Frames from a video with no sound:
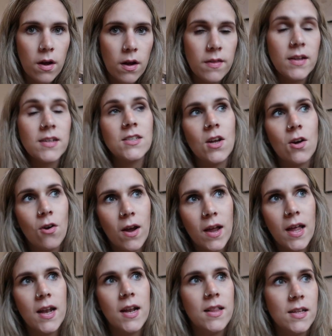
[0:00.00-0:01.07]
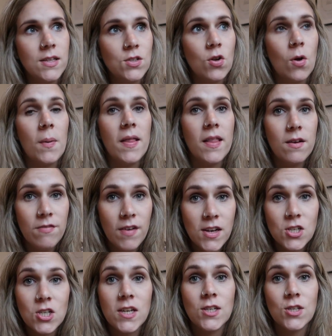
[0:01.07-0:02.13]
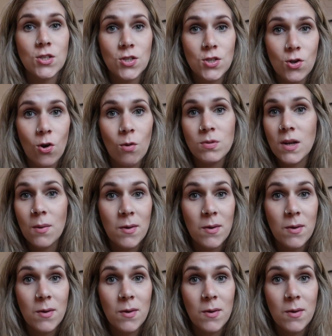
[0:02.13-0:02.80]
and then start crying again and then stop, and then eventually just stopped